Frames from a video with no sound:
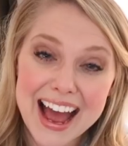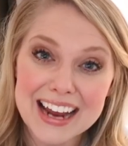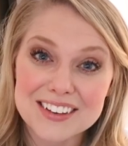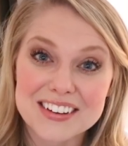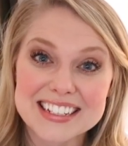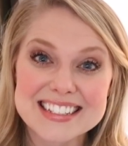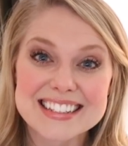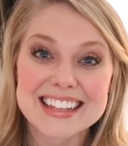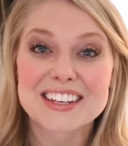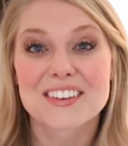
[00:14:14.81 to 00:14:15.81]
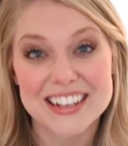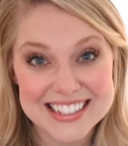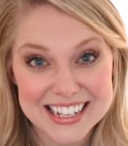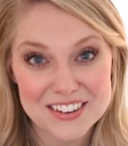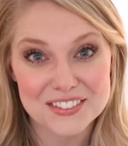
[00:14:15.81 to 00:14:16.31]
Anyways, thank you guys
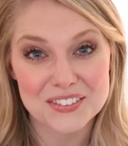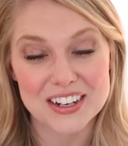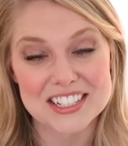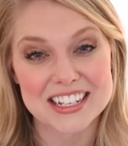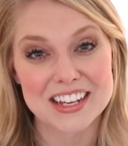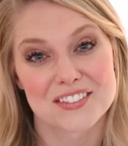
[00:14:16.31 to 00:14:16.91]
again for watching.